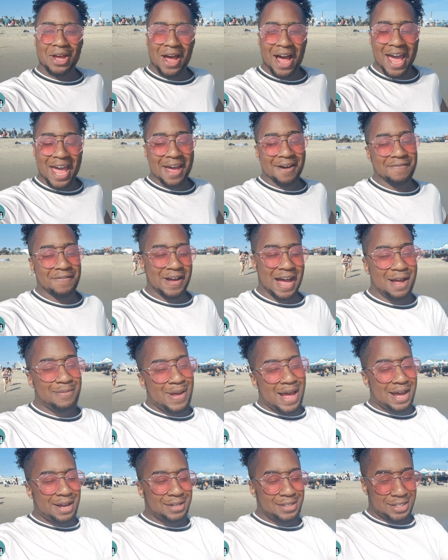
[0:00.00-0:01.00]
I have come
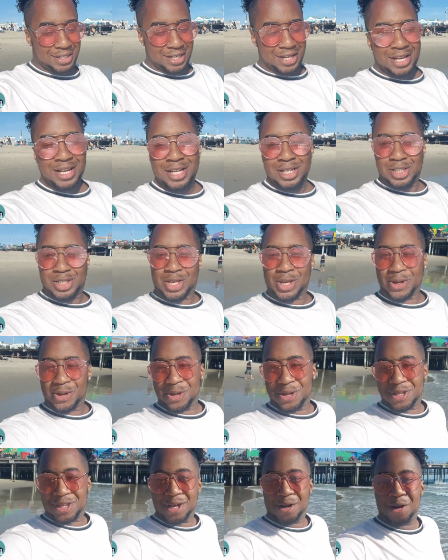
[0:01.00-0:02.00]
out
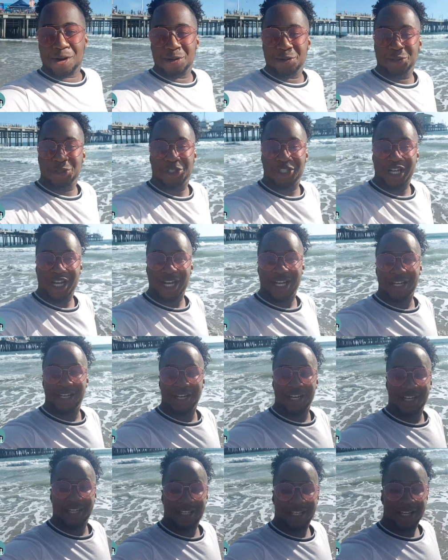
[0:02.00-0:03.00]
to the ocean,
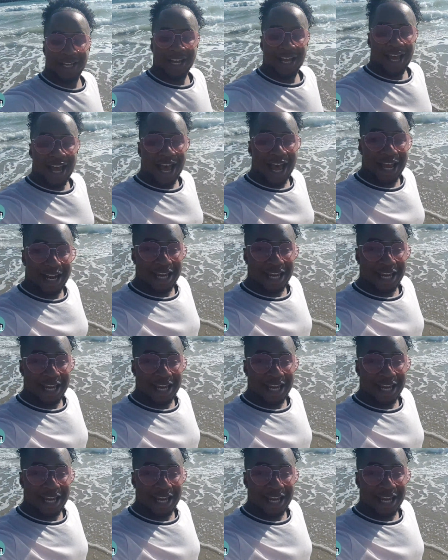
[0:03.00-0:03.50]
and